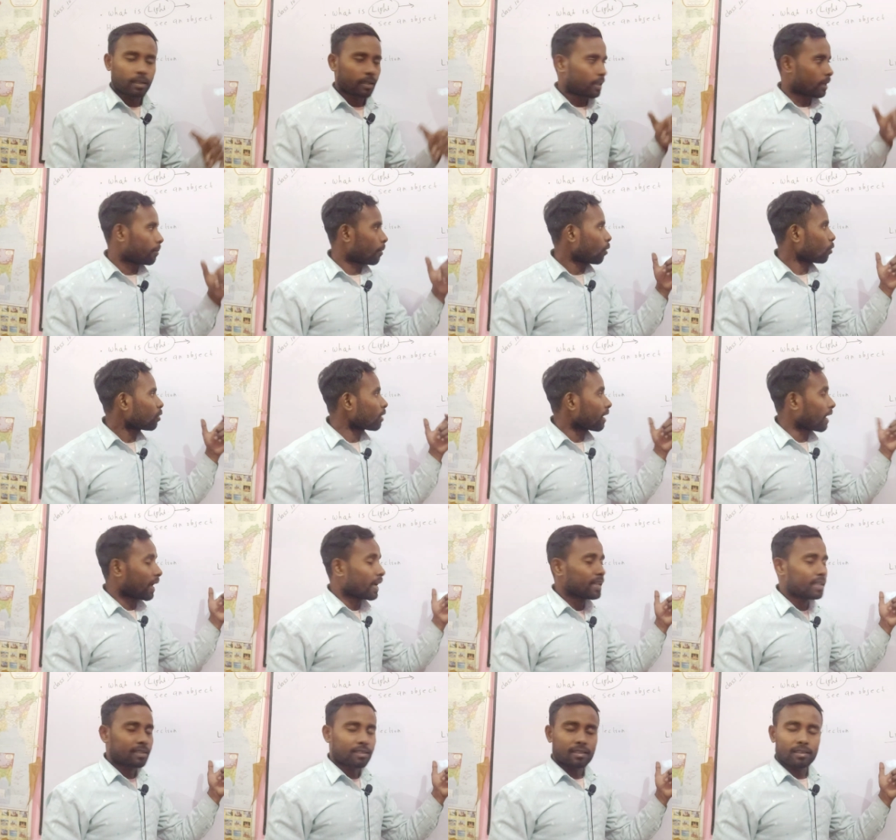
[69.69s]
about
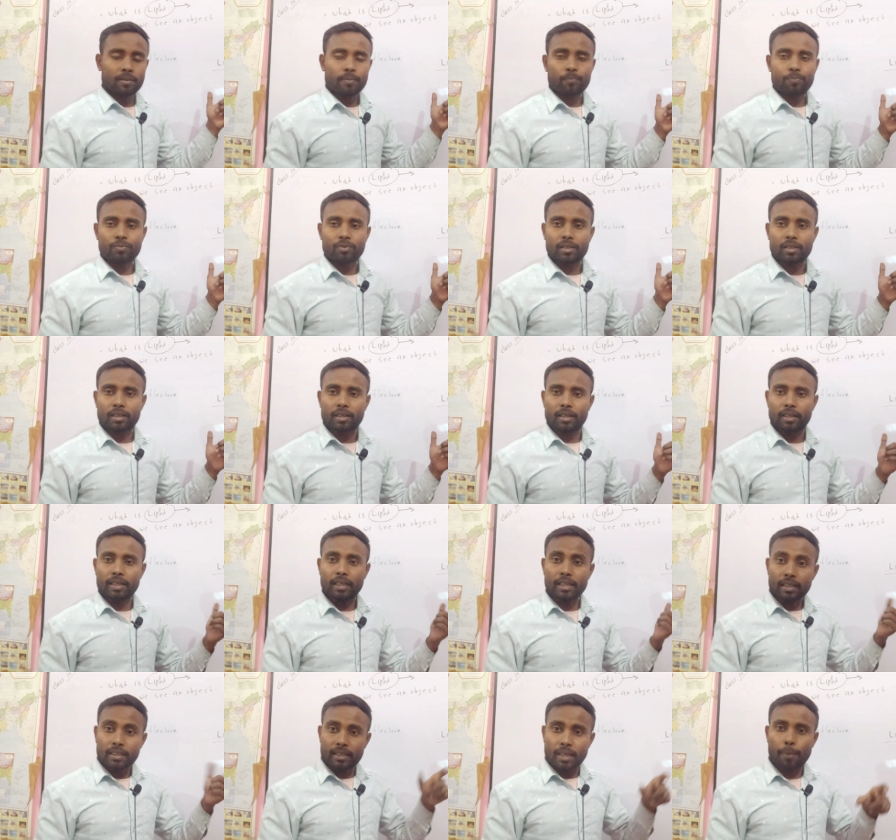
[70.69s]
light
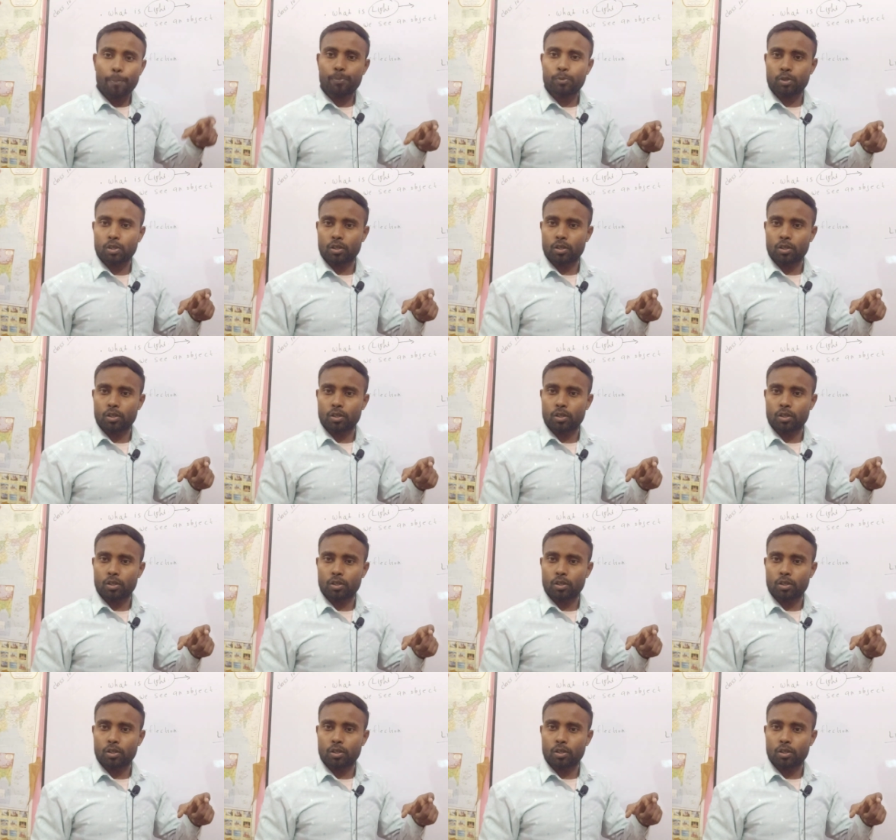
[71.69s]
in depth.